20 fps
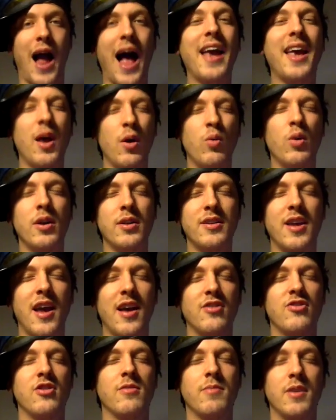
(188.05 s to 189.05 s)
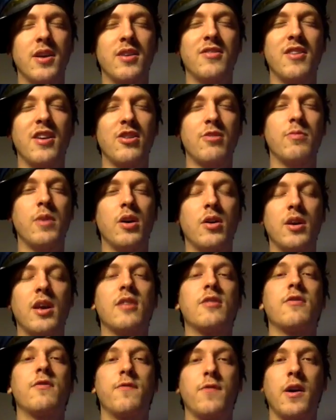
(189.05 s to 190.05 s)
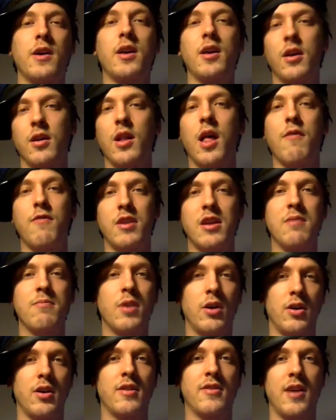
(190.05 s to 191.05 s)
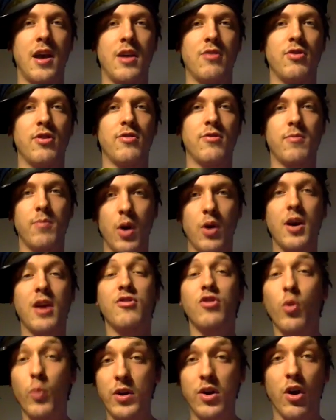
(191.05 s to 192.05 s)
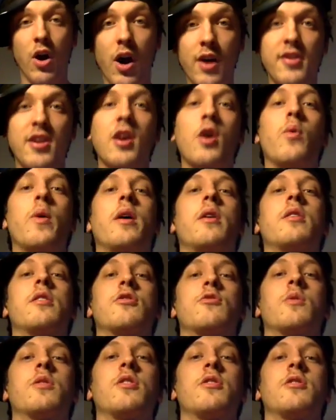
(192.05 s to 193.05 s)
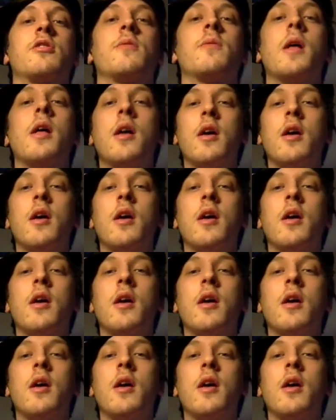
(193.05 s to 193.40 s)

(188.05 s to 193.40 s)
I get one tangent because Ishmael gets fucking 11 million tangents. Okay, so when you're hunting a whale, here's what you do.